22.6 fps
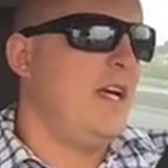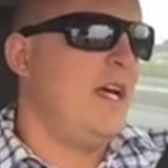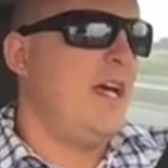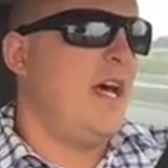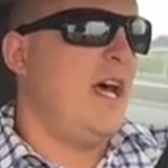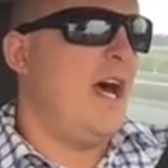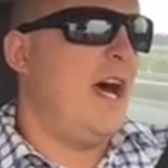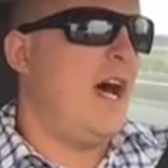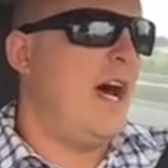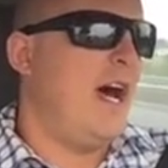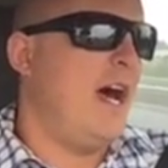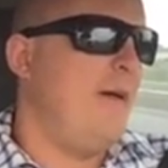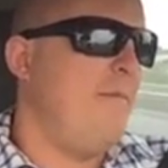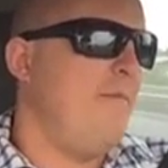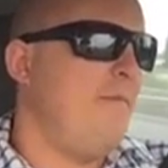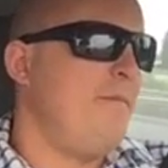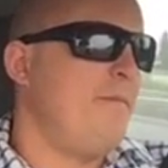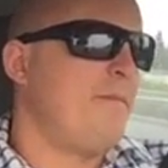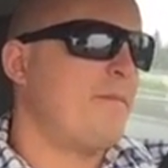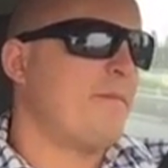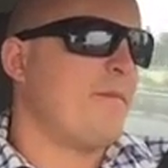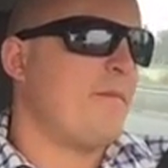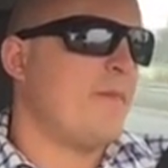Um,
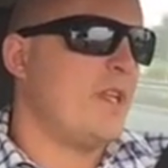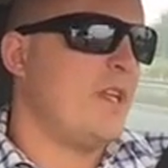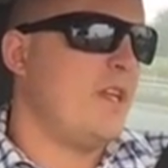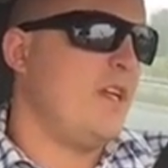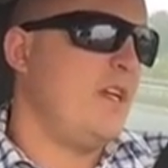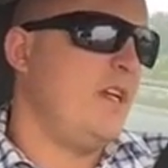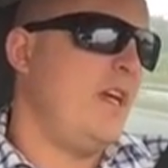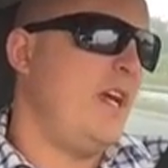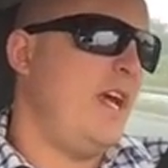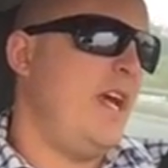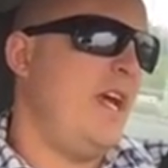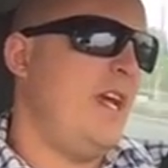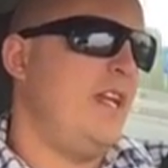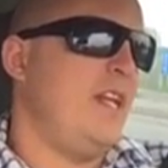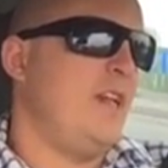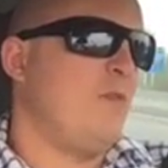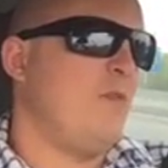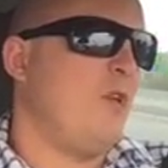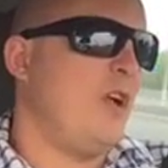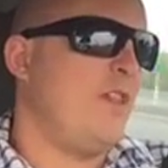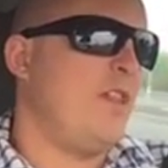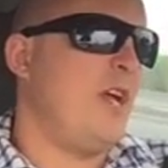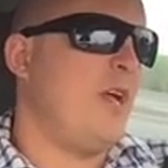And
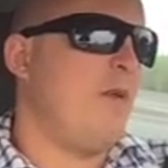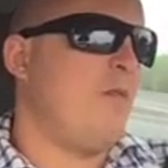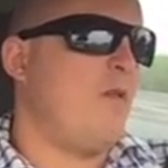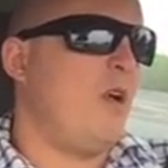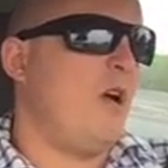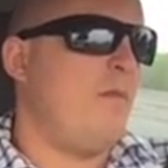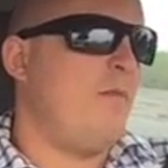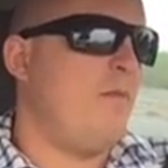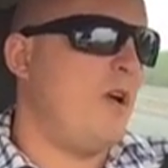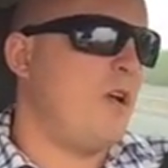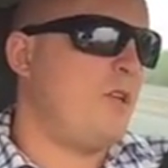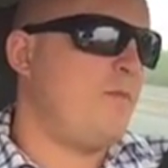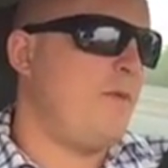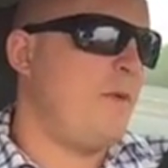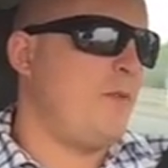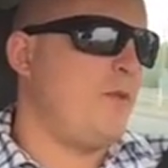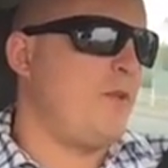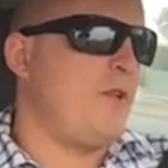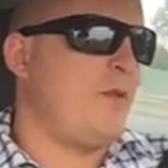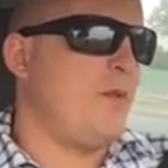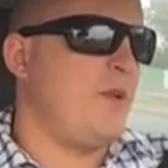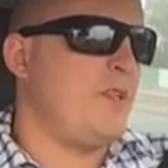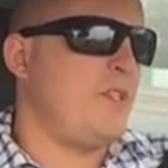what they, what most people
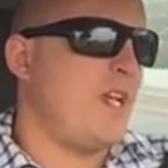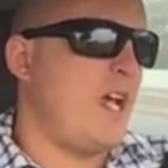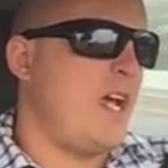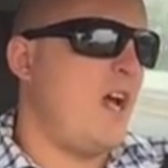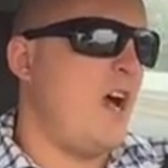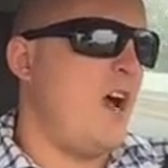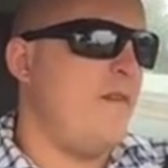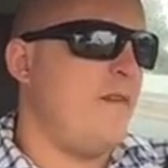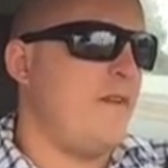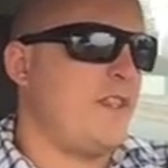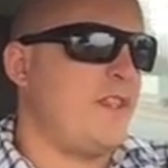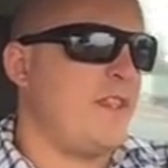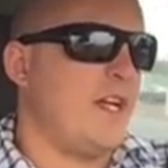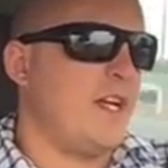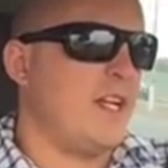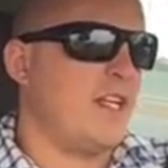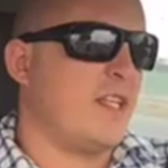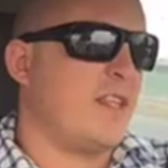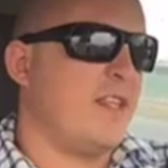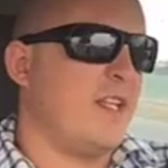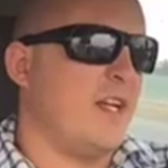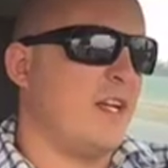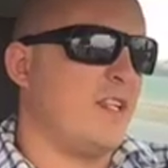do is they overthink
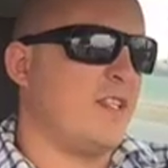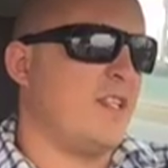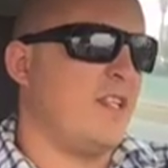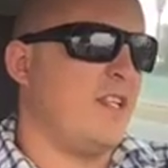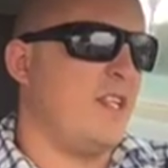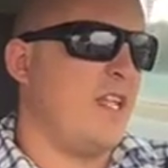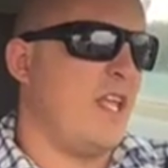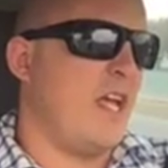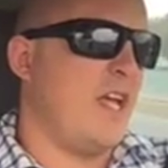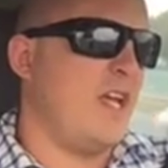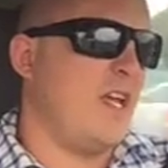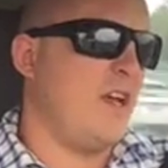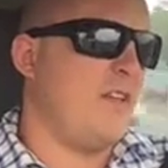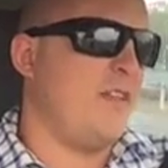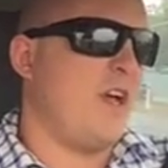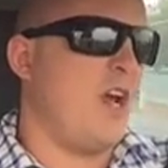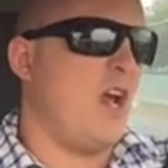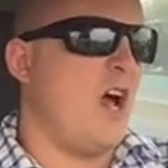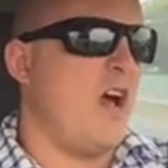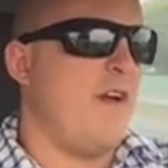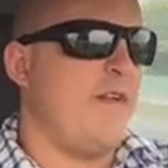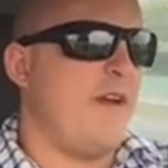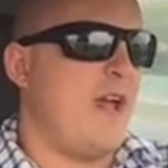things and they, they
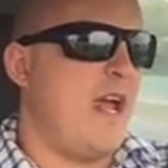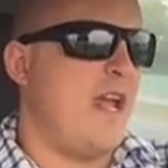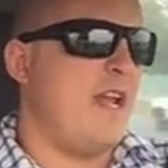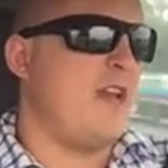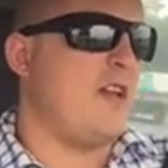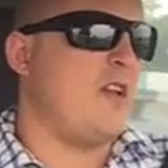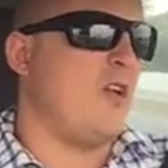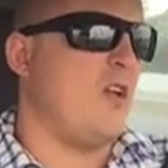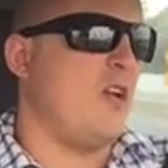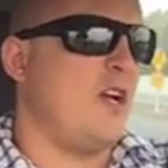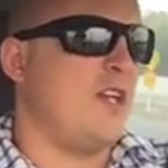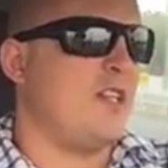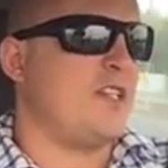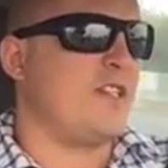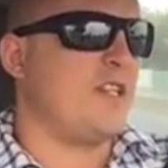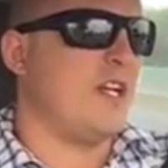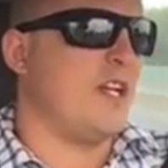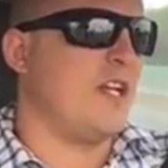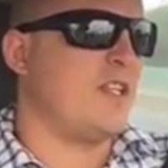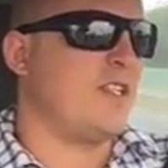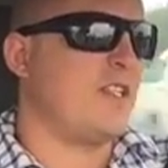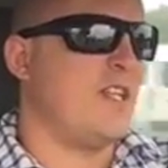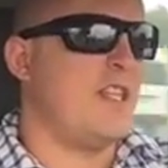overanalyse
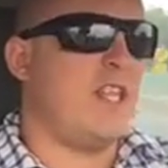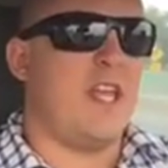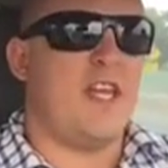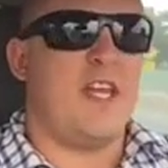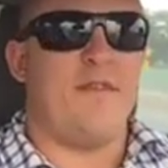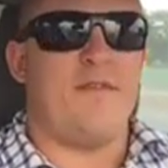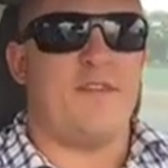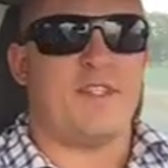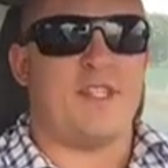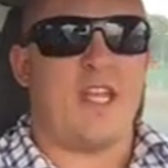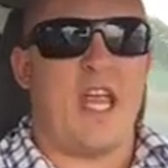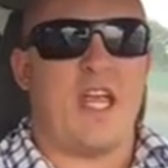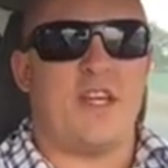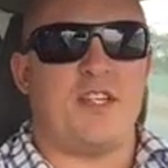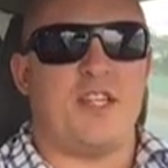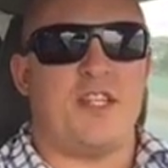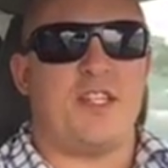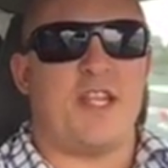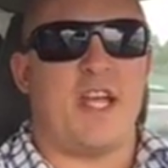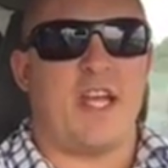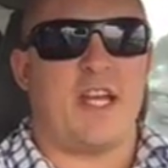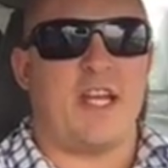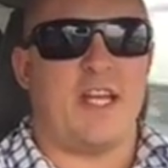things and they never actually
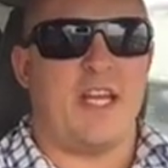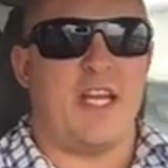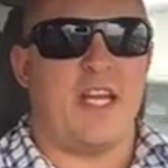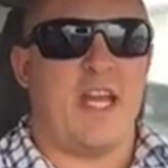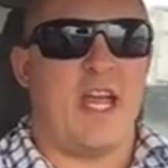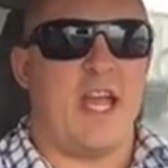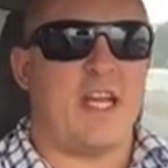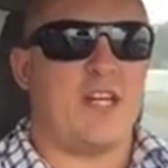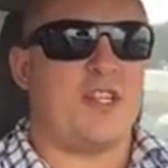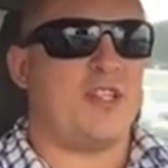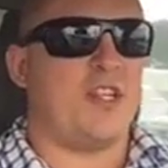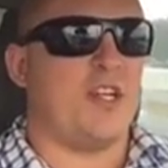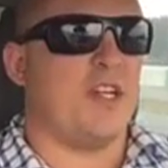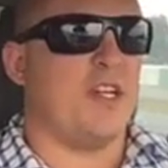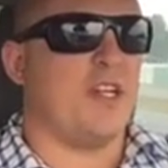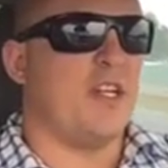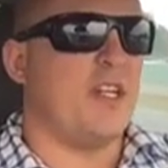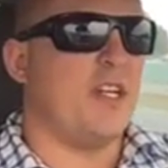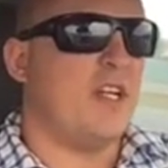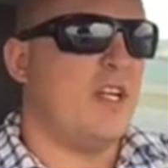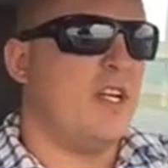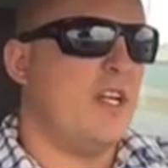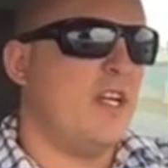take any action.
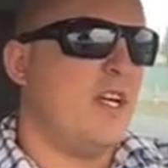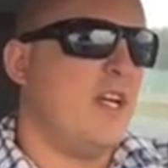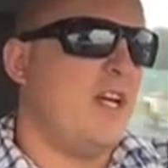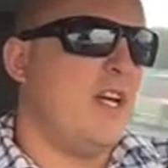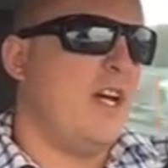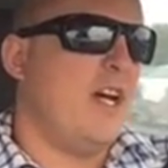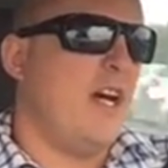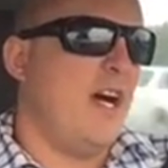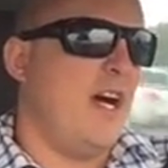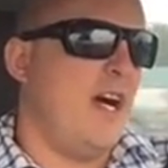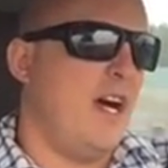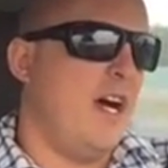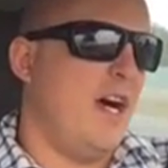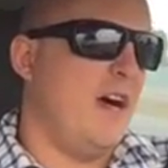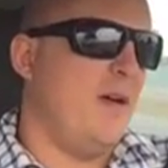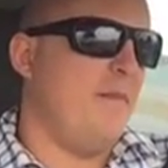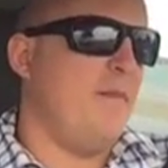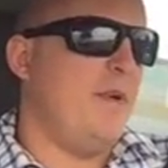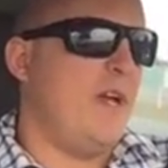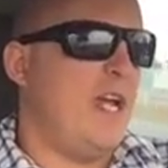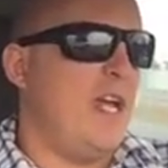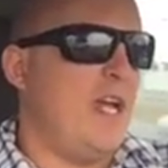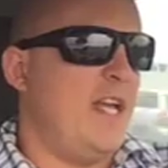
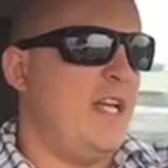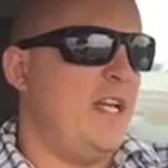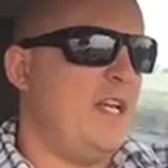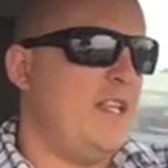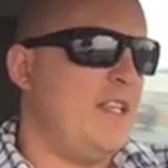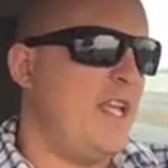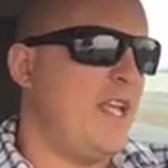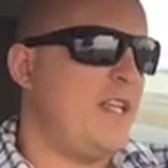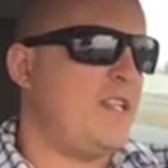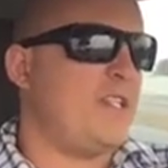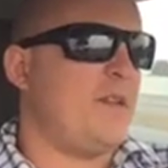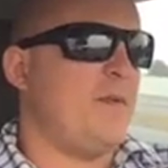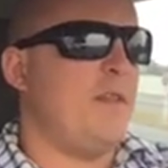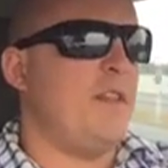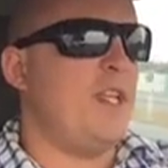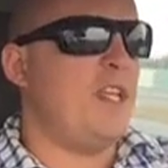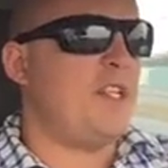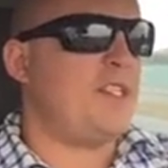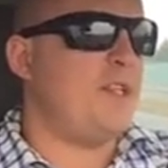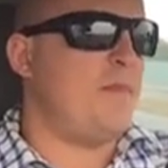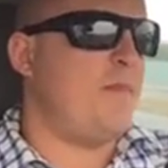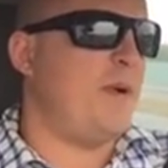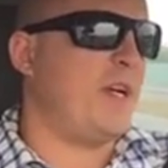Um, and that's,
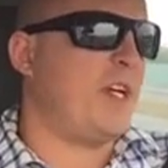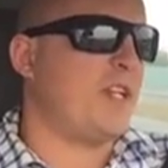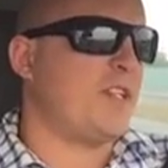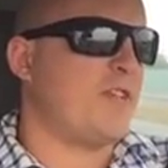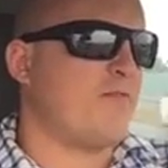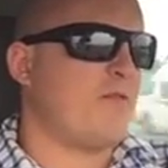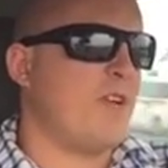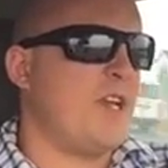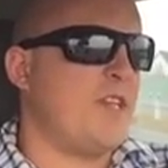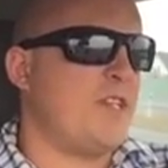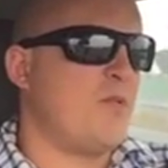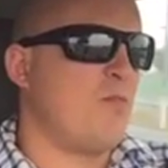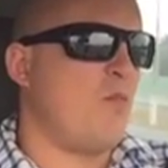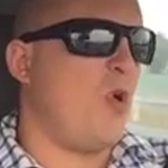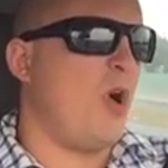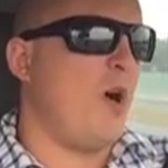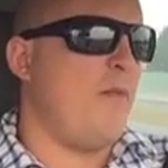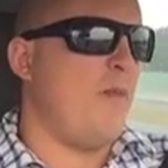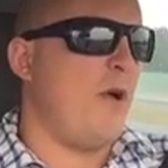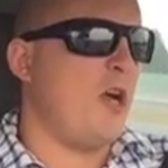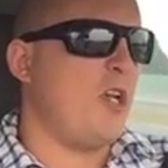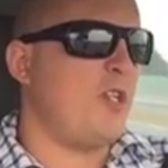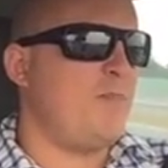that's the biggest reason why
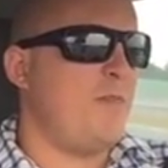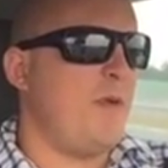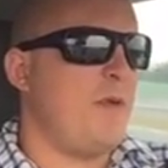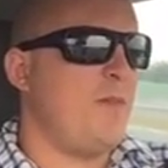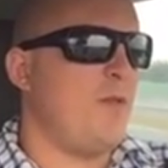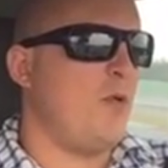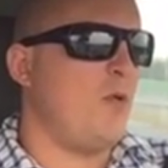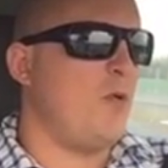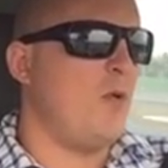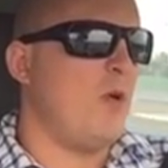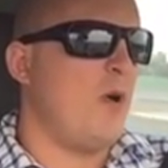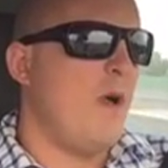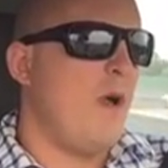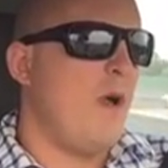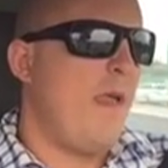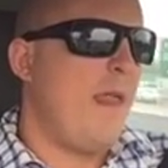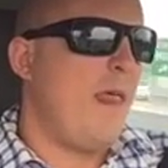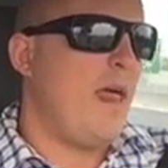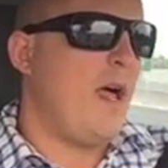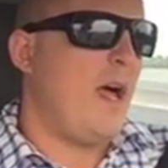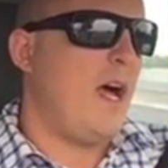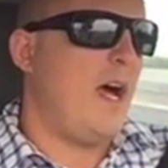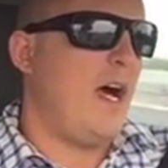most people
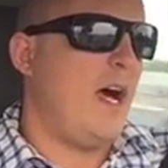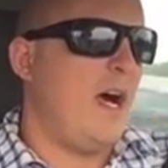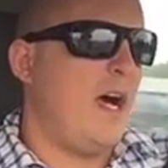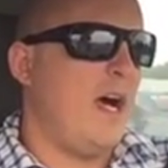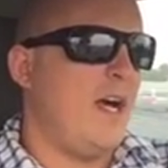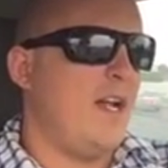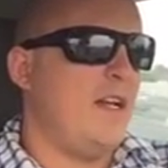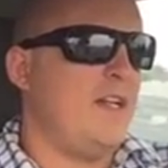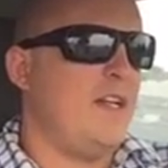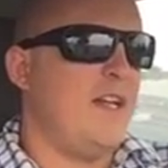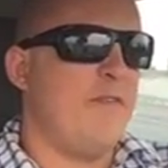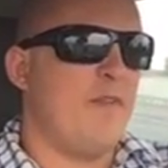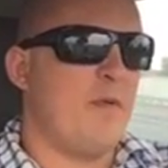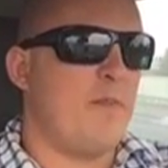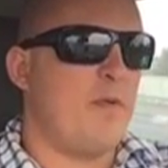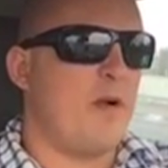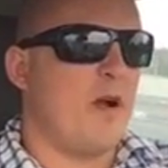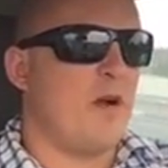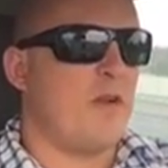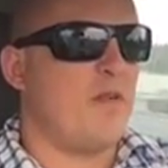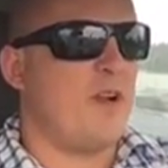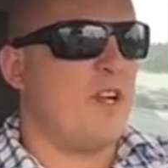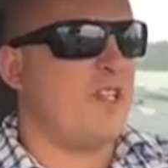uh, never
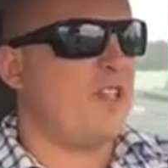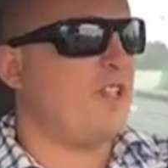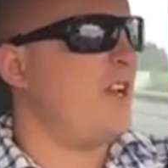progress.